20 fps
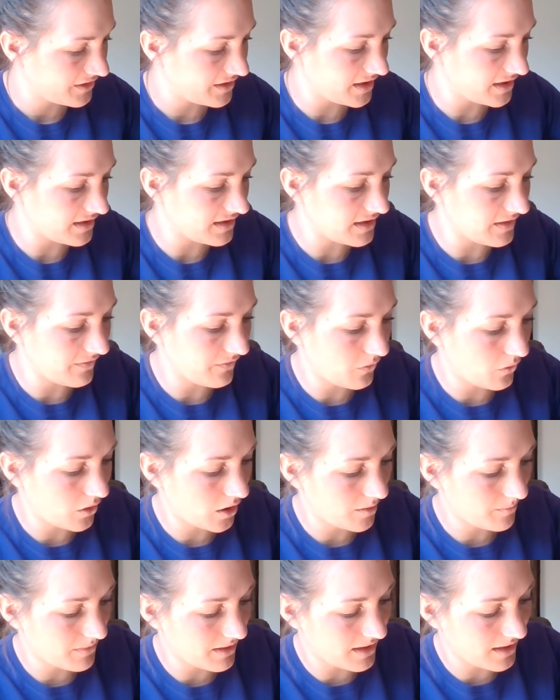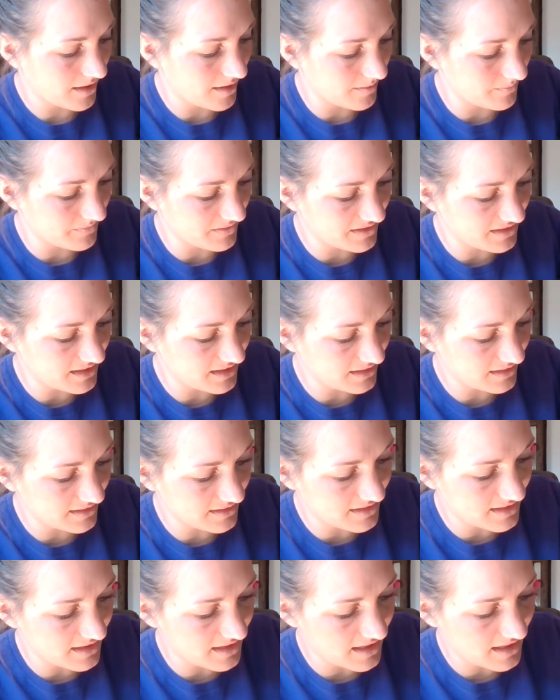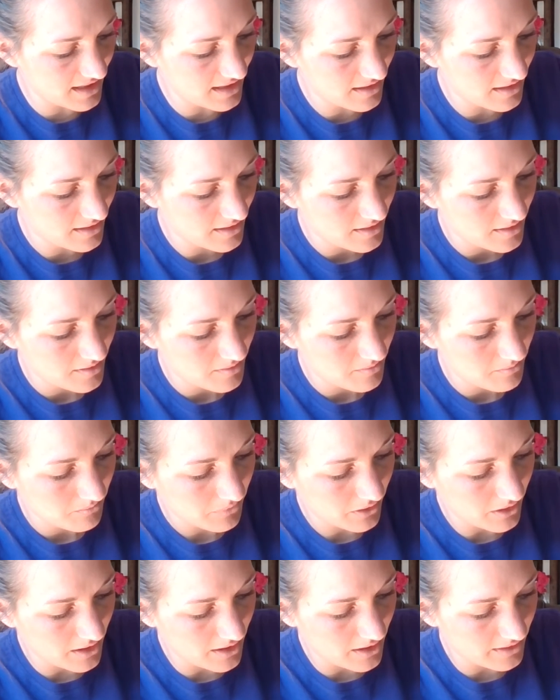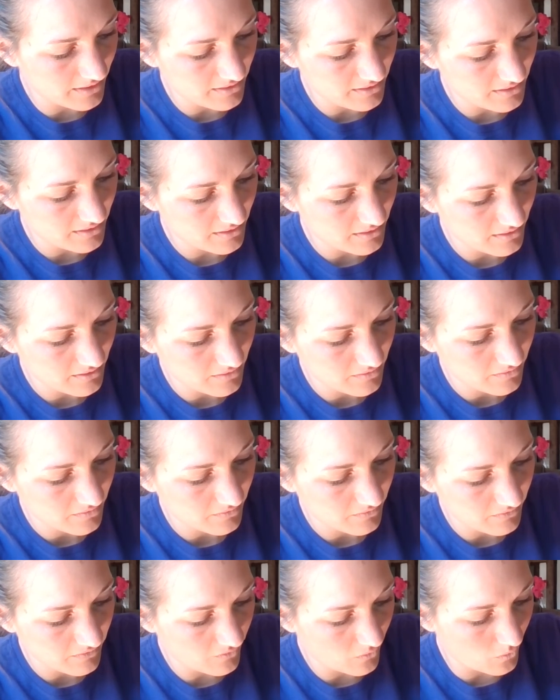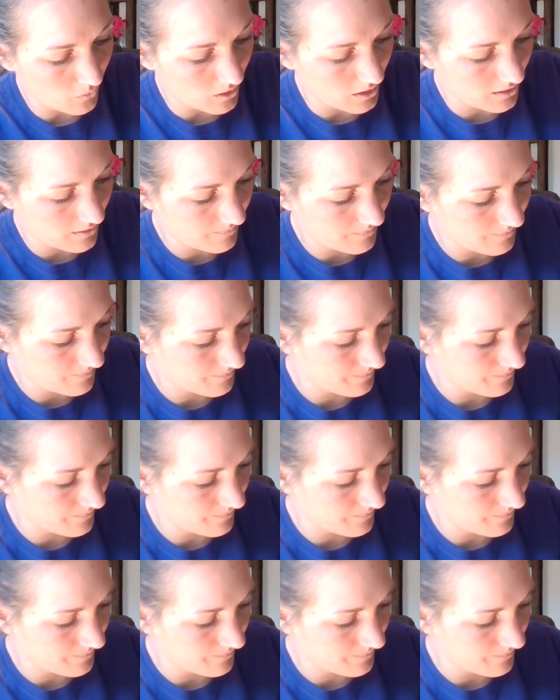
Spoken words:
64 becomes 60 plus 4.